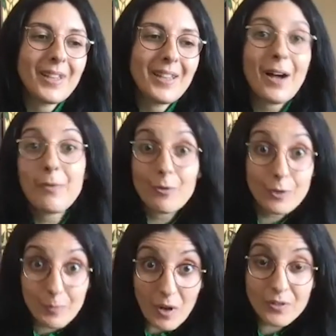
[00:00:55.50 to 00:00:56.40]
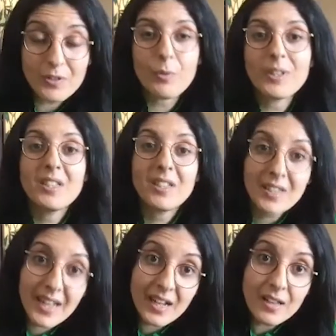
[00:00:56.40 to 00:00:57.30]
our response, what it
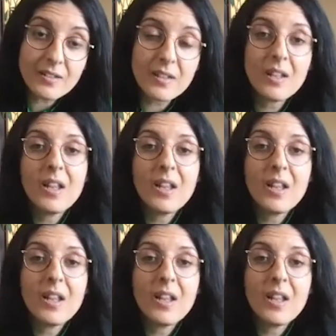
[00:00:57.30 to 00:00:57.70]
entails,